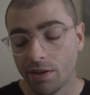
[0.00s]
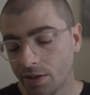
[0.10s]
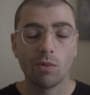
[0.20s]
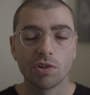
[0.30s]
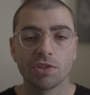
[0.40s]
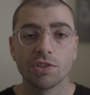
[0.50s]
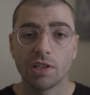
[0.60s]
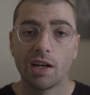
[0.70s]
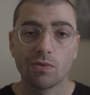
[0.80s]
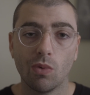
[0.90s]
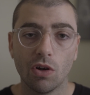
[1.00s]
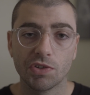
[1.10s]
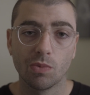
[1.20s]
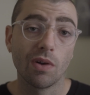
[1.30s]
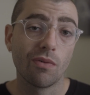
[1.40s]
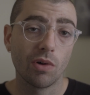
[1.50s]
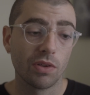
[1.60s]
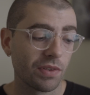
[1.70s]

It wasn't until I had words with one of